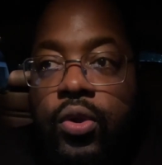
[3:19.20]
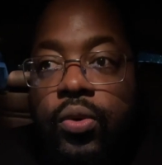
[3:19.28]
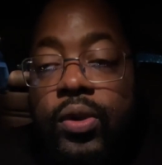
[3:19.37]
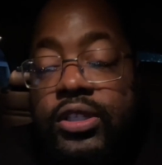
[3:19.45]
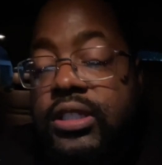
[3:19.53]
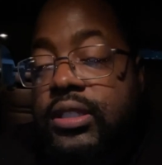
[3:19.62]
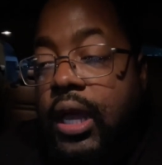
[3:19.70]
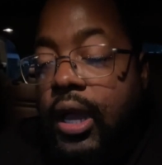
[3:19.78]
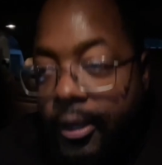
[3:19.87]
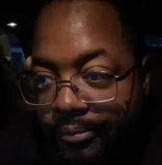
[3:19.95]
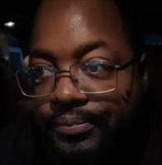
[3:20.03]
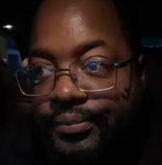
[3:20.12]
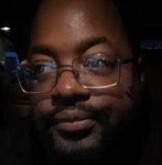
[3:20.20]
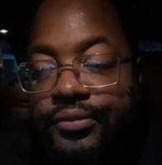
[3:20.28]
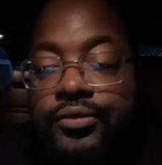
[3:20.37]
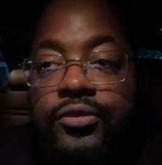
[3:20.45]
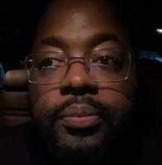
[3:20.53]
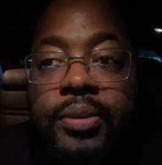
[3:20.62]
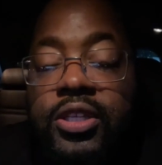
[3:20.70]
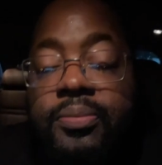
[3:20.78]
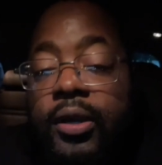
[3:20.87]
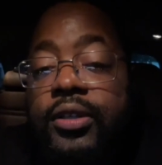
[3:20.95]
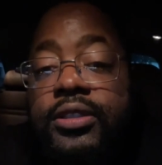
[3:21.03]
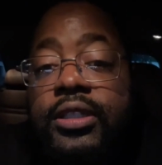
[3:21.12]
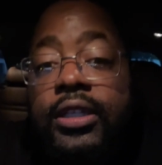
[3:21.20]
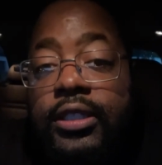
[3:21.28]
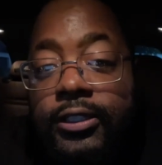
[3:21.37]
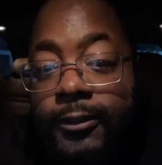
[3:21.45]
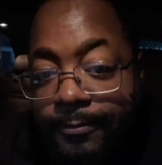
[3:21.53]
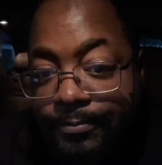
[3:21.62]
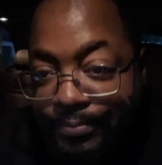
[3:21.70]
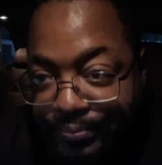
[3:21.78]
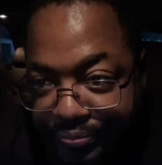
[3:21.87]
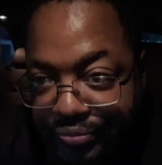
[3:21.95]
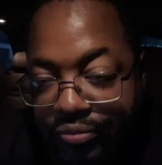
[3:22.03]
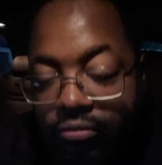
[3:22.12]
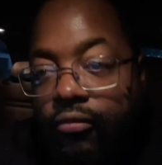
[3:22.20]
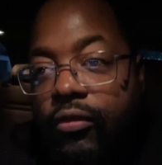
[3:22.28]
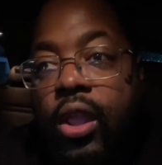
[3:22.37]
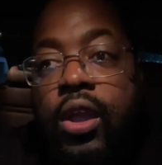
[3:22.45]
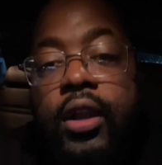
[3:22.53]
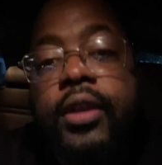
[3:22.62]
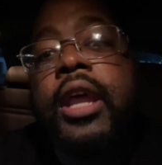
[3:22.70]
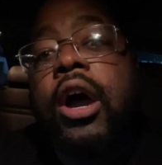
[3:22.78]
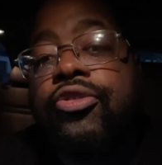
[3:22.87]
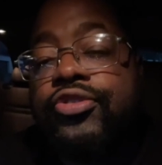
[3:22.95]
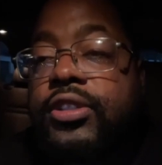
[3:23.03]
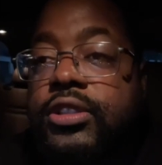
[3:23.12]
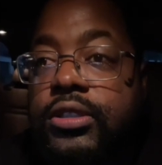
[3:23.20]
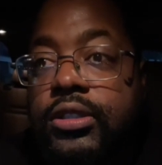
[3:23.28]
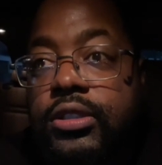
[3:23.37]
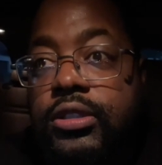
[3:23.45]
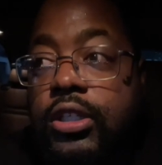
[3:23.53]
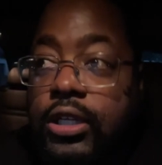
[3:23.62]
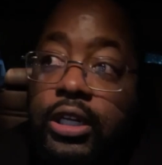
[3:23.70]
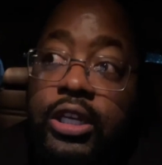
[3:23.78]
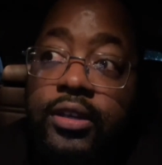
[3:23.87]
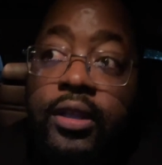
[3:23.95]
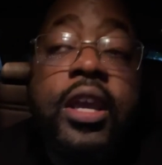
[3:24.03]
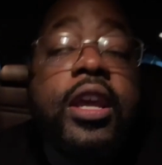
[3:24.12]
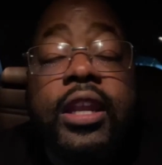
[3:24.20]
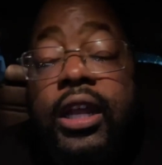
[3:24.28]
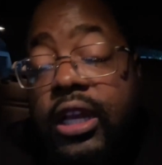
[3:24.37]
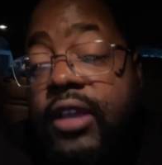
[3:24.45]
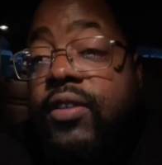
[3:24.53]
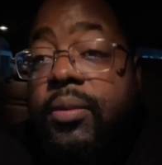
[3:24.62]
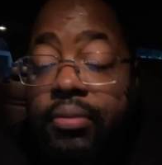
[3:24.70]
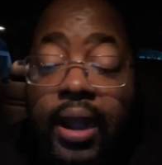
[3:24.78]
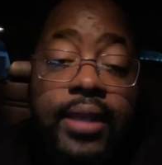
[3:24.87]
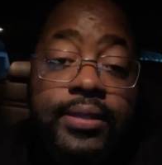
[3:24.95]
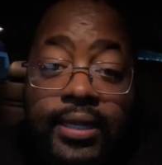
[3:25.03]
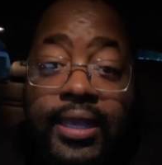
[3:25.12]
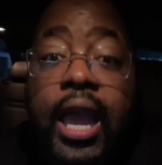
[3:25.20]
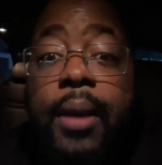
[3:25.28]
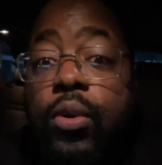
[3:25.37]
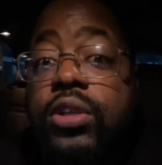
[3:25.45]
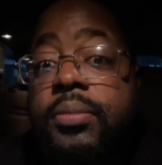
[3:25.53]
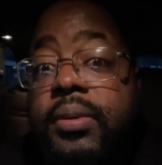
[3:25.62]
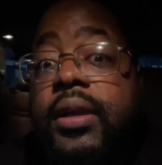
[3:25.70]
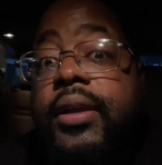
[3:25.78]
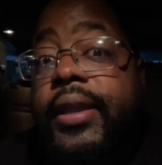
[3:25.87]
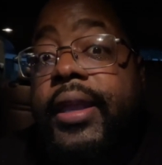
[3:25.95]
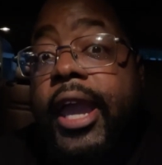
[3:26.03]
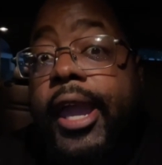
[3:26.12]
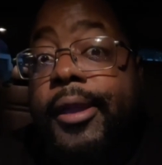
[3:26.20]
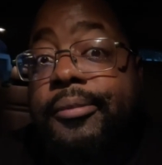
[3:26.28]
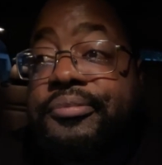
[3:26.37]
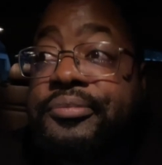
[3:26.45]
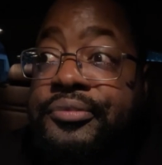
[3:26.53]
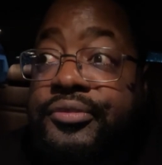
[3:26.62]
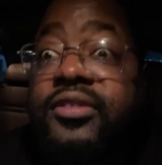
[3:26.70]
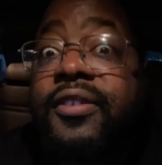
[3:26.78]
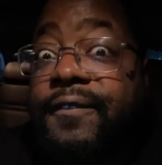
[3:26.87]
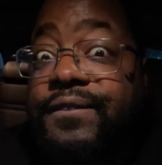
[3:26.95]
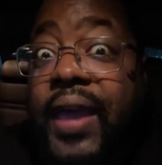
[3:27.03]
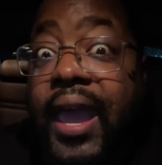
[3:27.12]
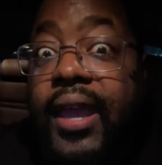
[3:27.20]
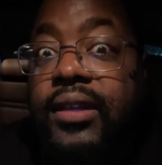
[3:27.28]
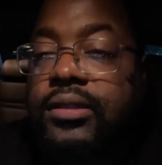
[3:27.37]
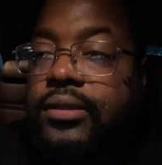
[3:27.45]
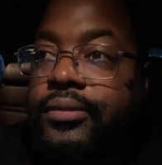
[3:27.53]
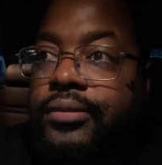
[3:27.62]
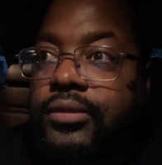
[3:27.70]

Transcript: which is the Pittsburgh Steelers or the Dolphins or the Cleveland. The Cleveland Browns and the Cowboys would be a good game. Facts.